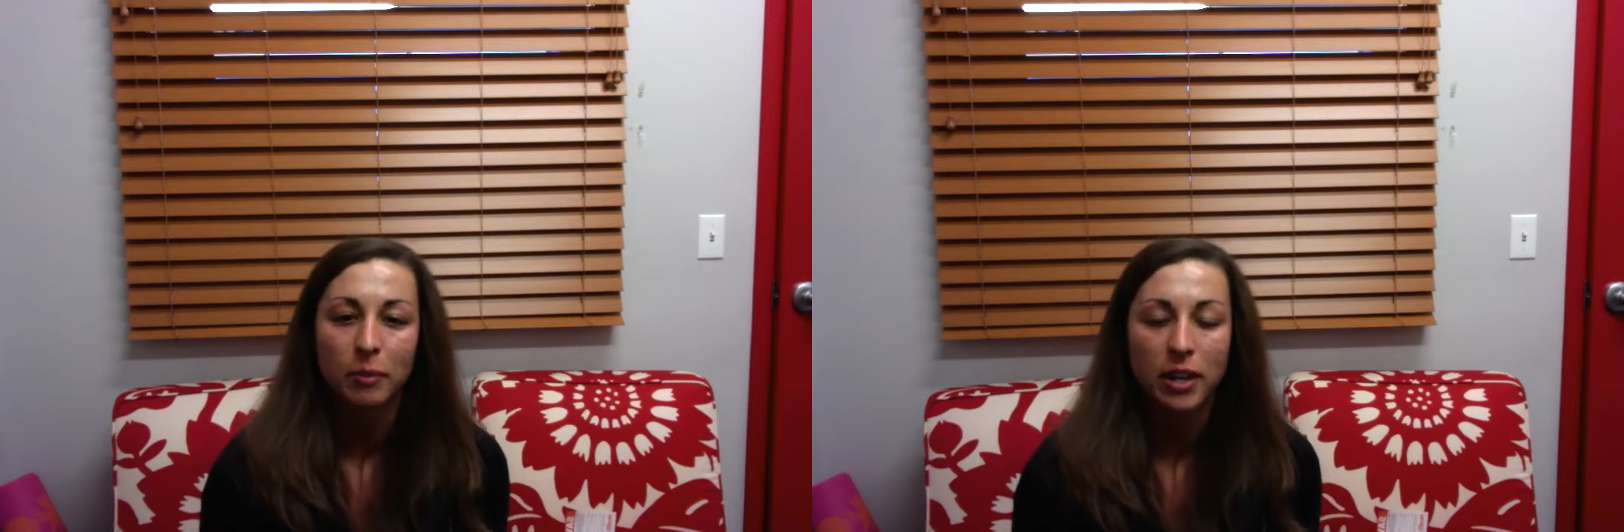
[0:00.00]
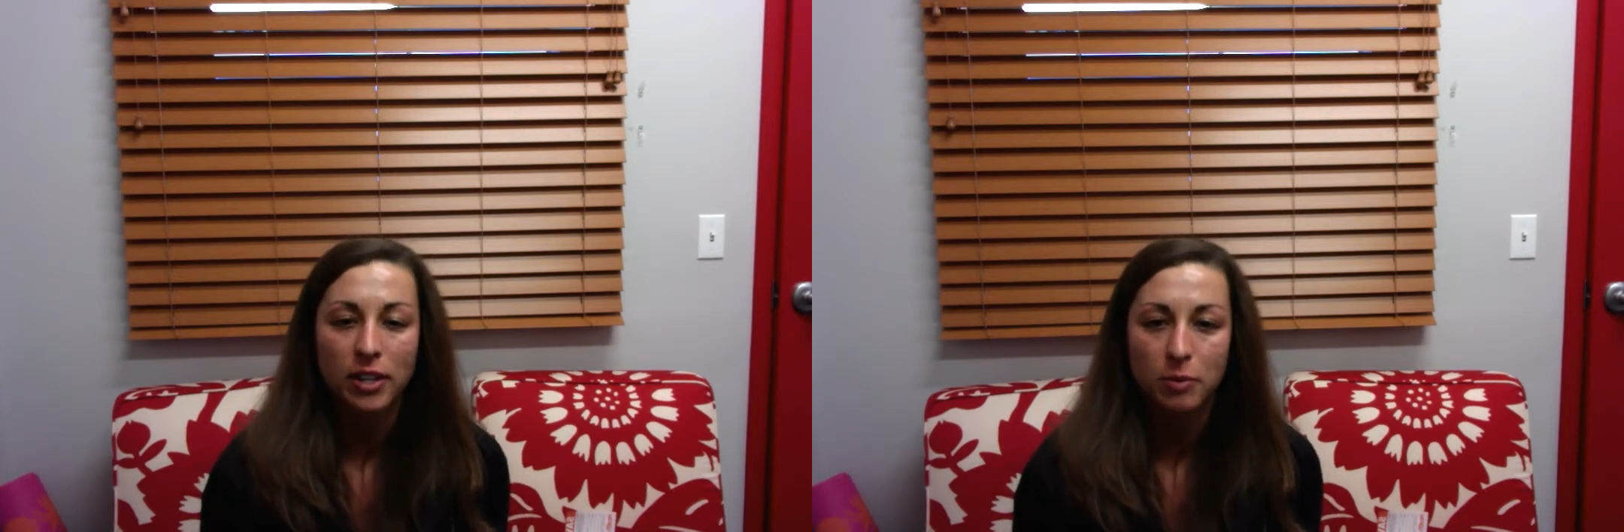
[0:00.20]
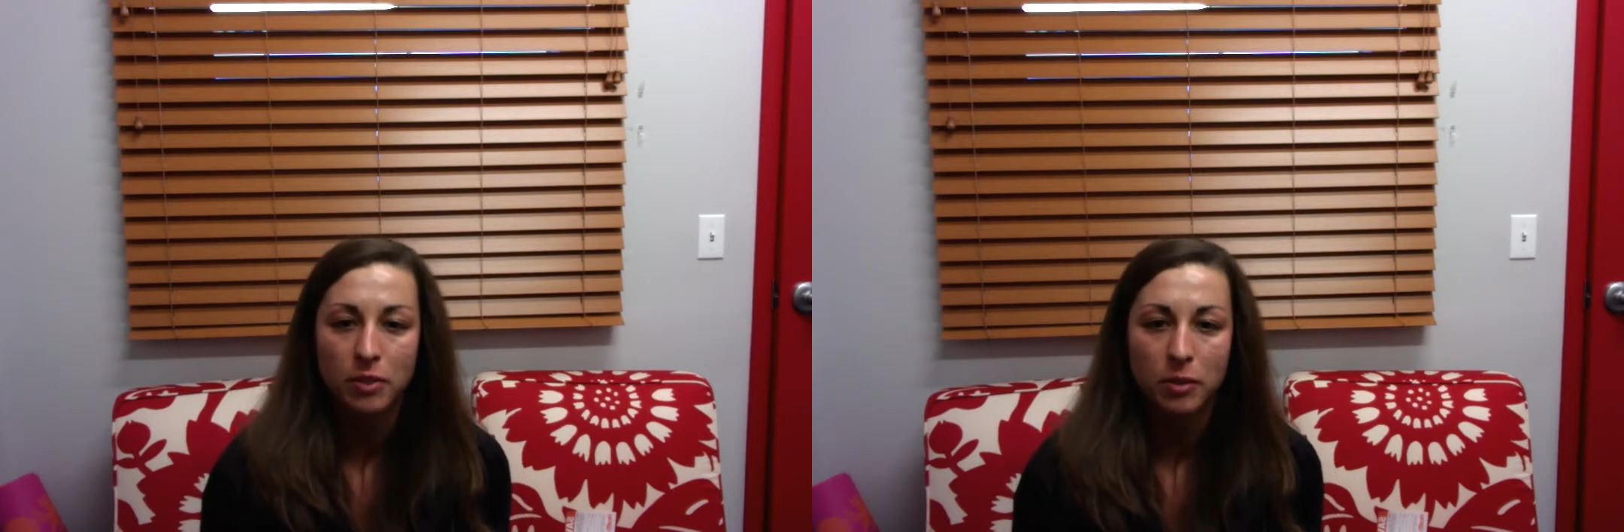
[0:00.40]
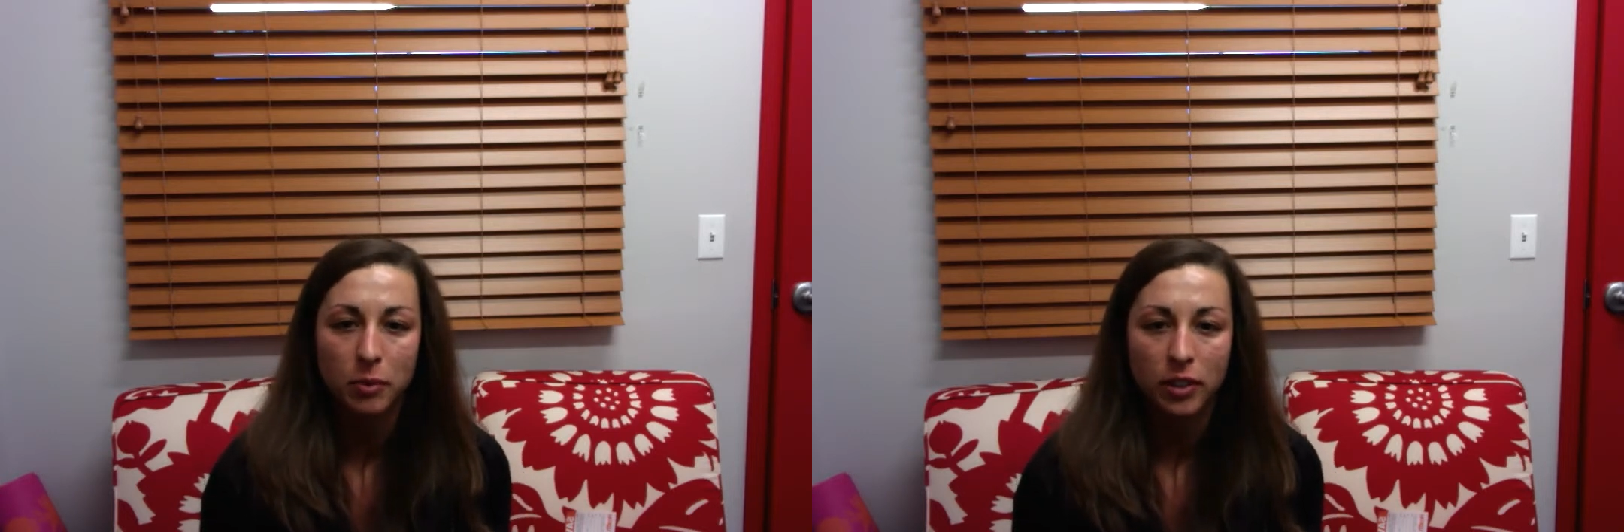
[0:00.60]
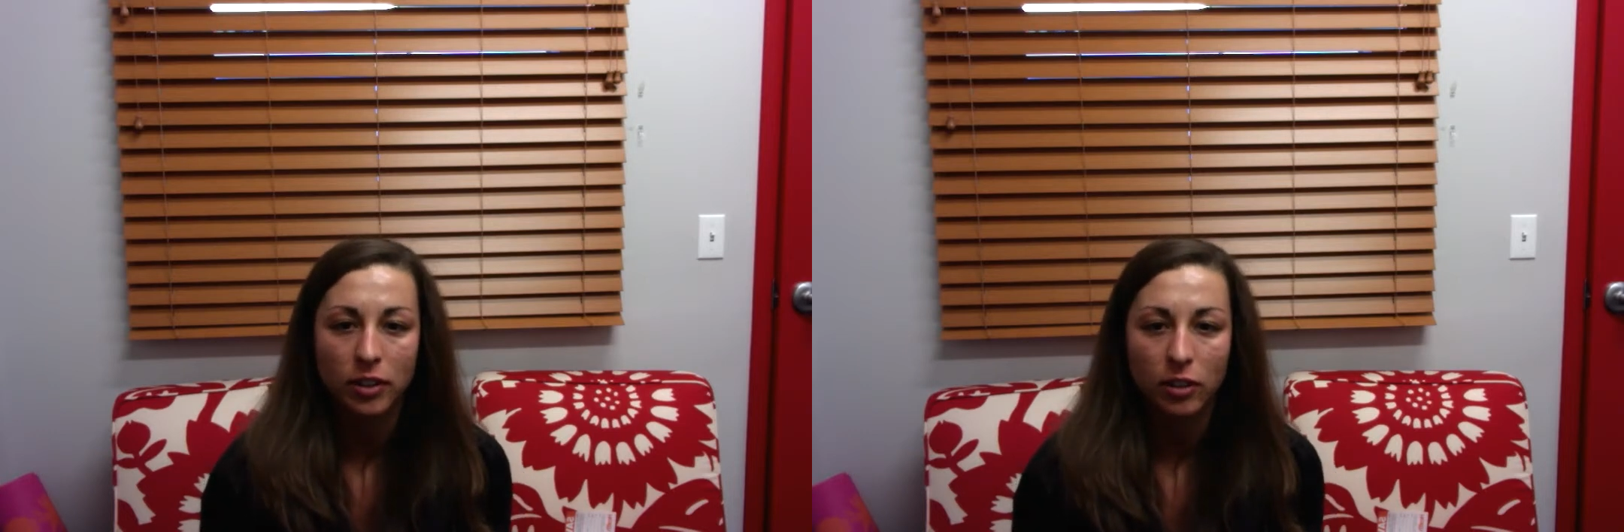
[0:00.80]
My husband's a
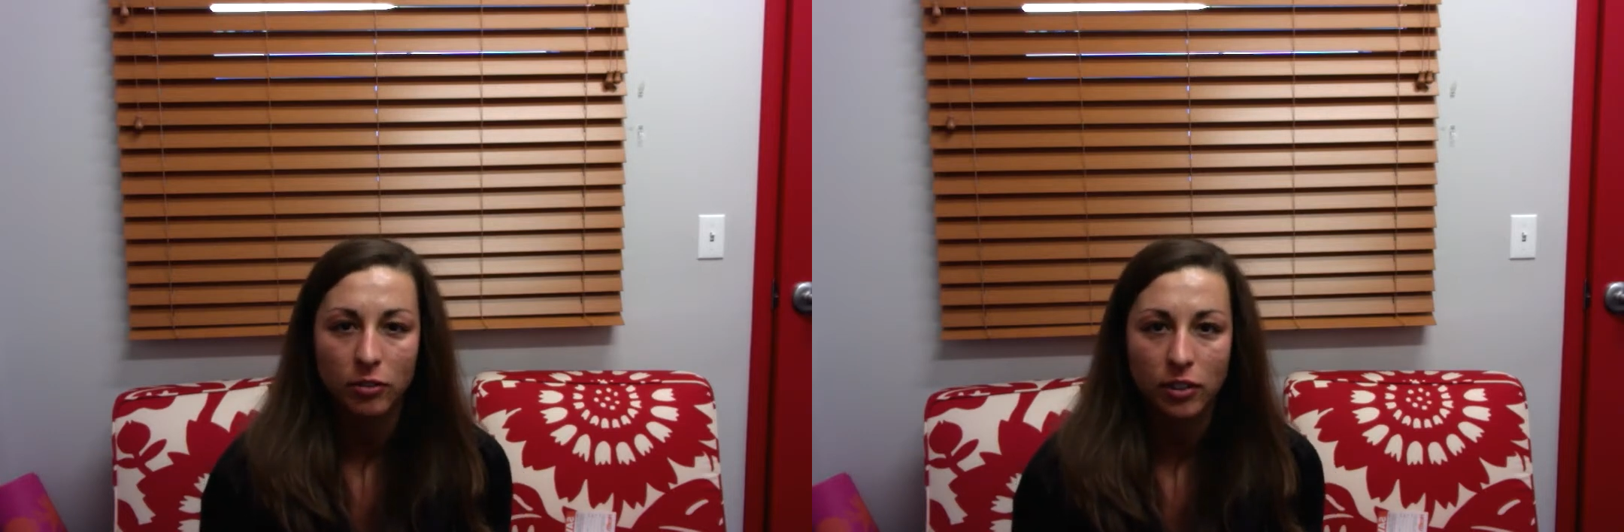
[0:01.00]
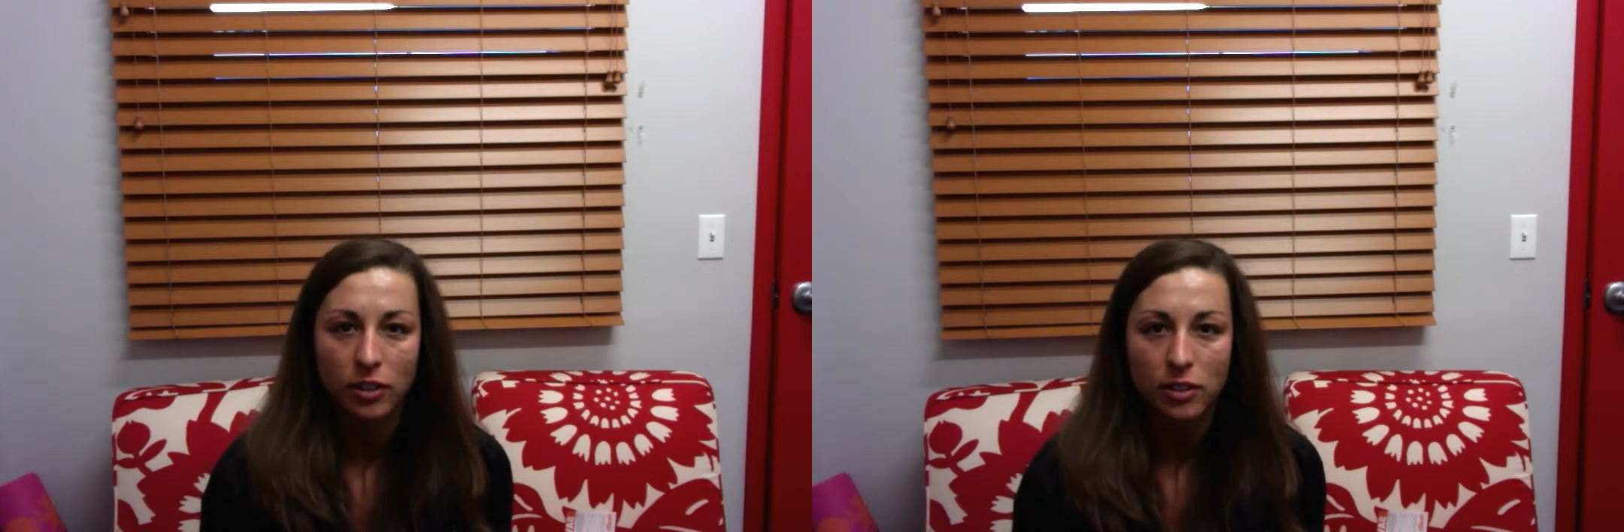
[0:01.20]
big golfer,